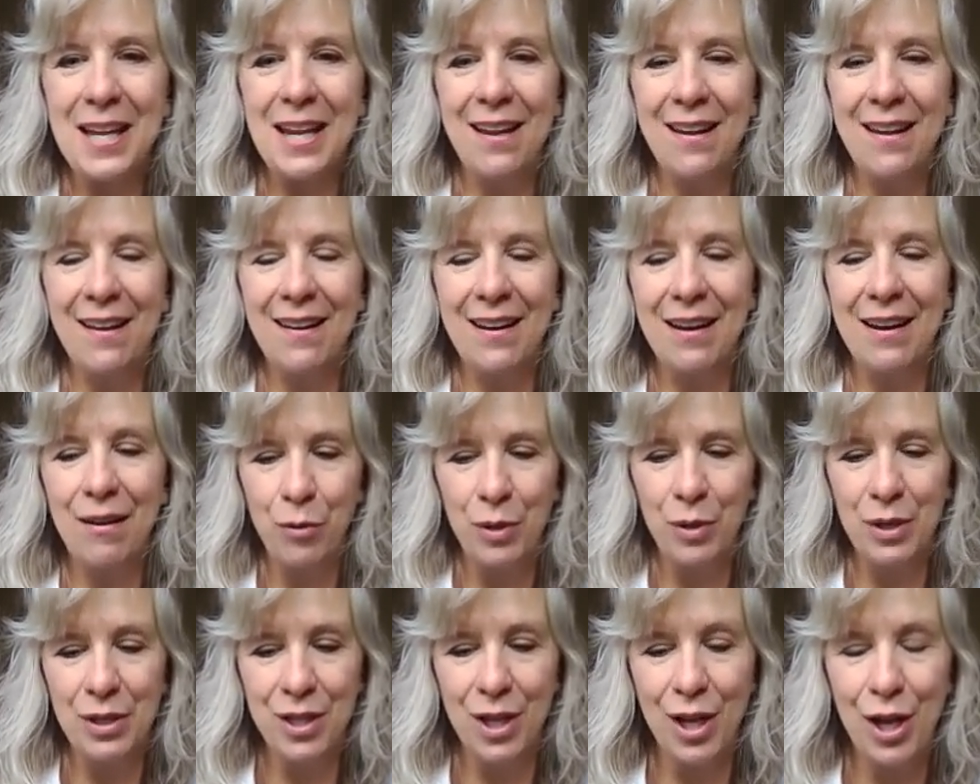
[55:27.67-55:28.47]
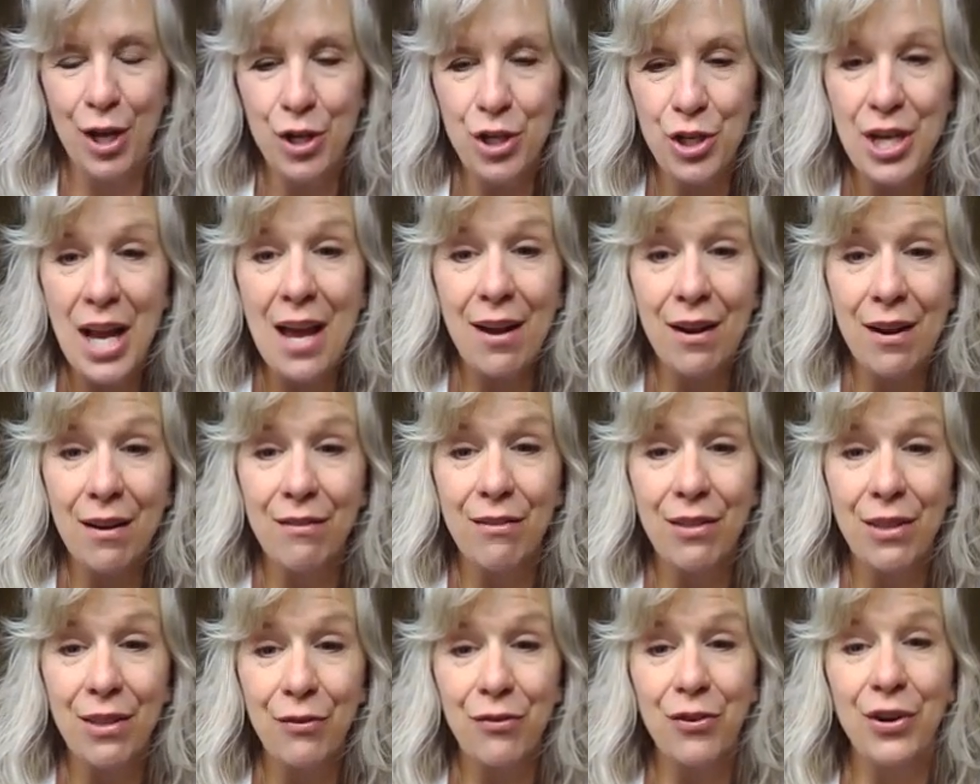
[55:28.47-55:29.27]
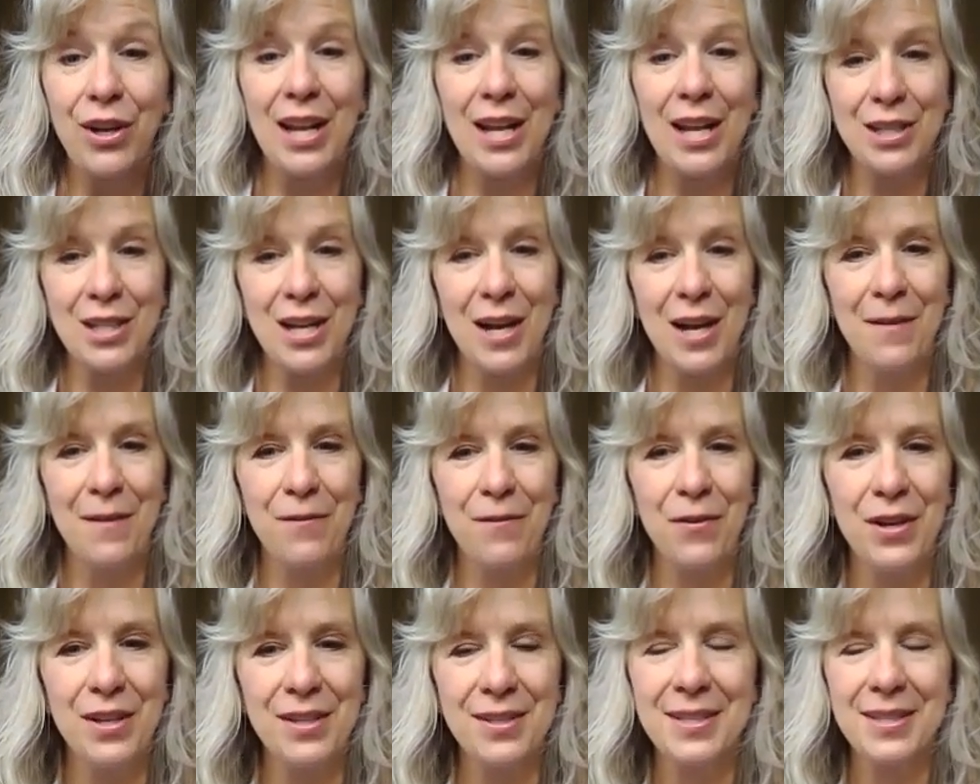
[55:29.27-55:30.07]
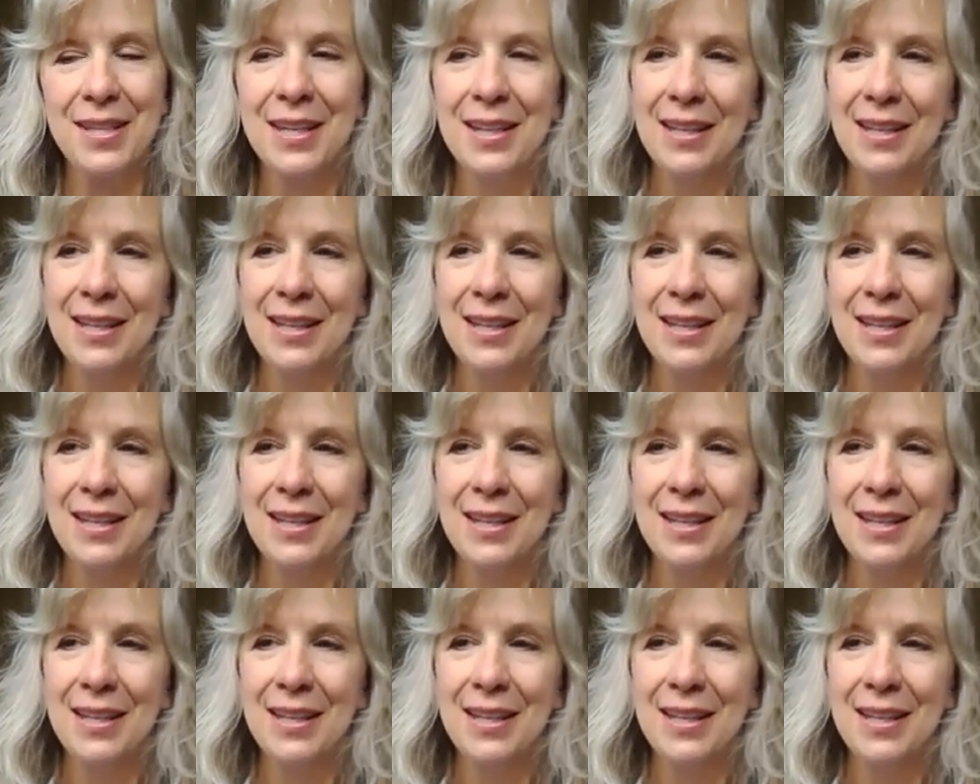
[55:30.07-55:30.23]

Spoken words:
and it was launched out of the Freelance conference.